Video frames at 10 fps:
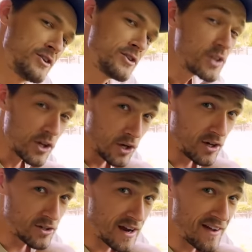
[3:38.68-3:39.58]
So you know
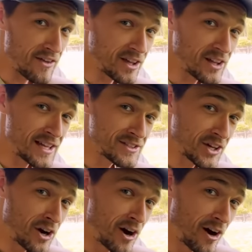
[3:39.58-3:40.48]
you're driving a
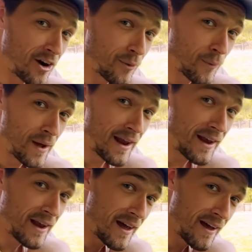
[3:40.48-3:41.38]
classic car
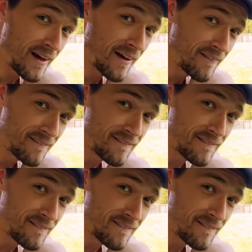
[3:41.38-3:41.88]
when